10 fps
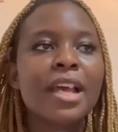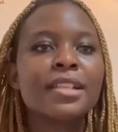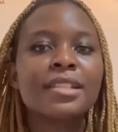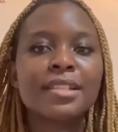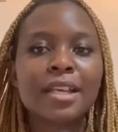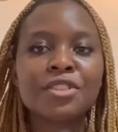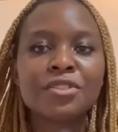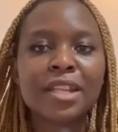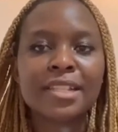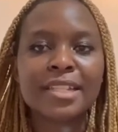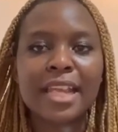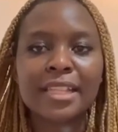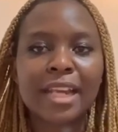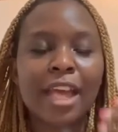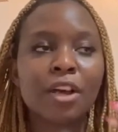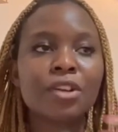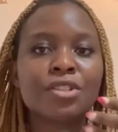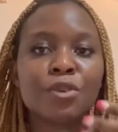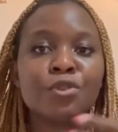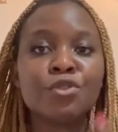Such to the extent that I got
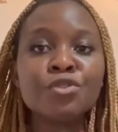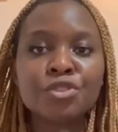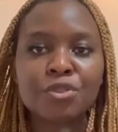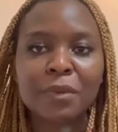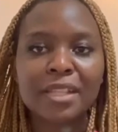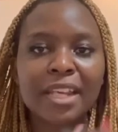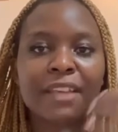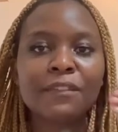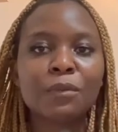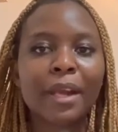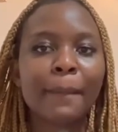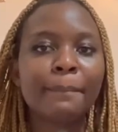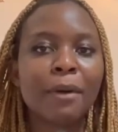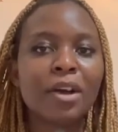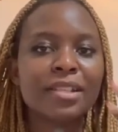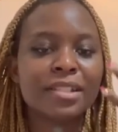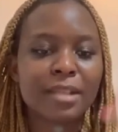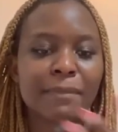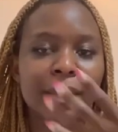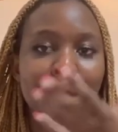so used to it that even when I bought
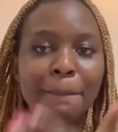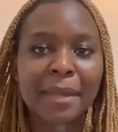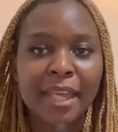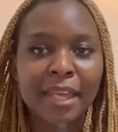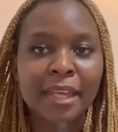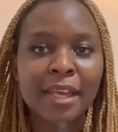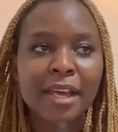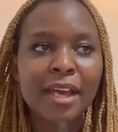something big,